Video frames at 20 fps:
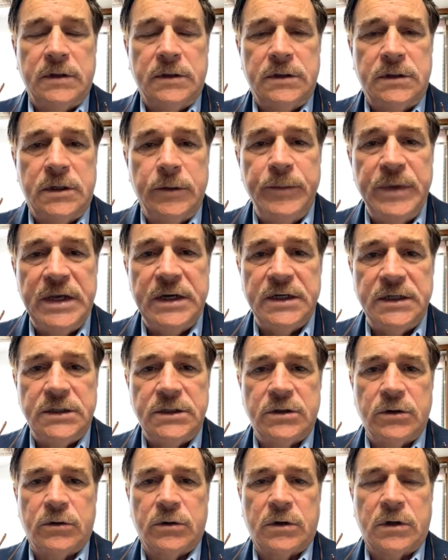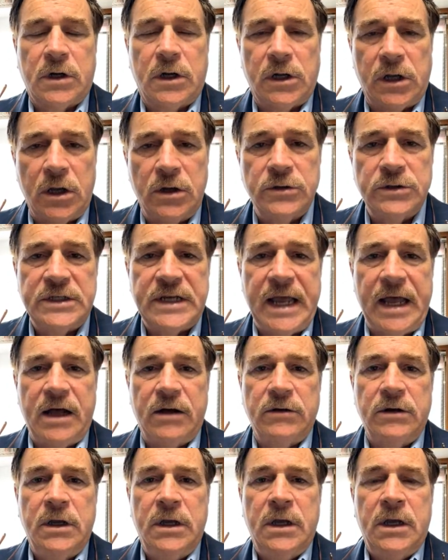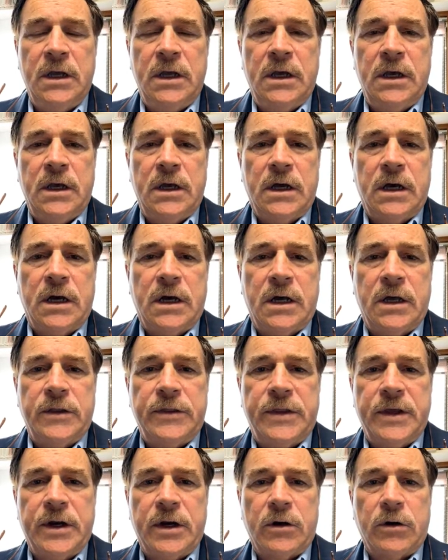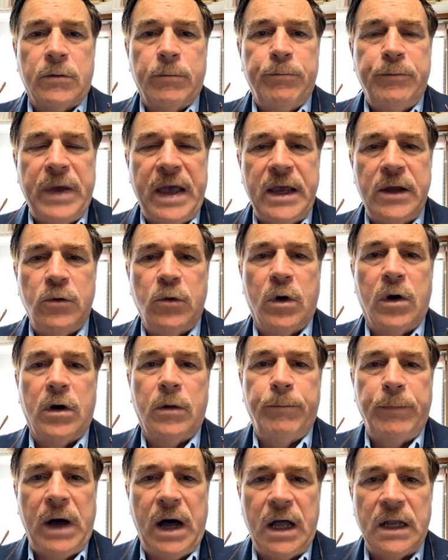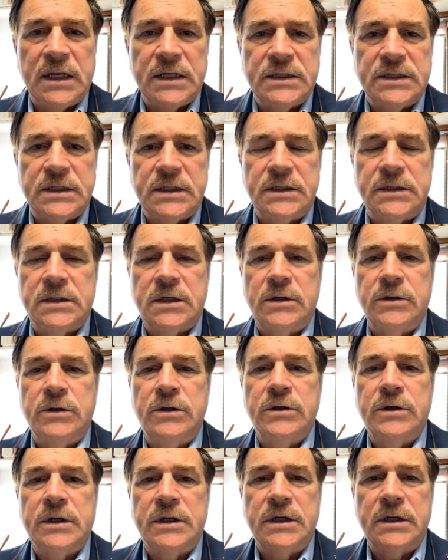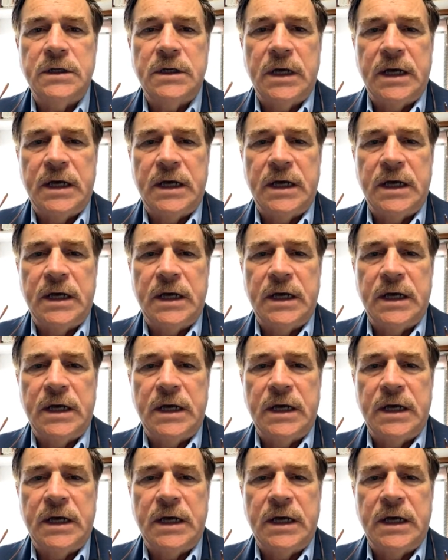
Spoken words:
diminished or closed out their paywall policy, so you can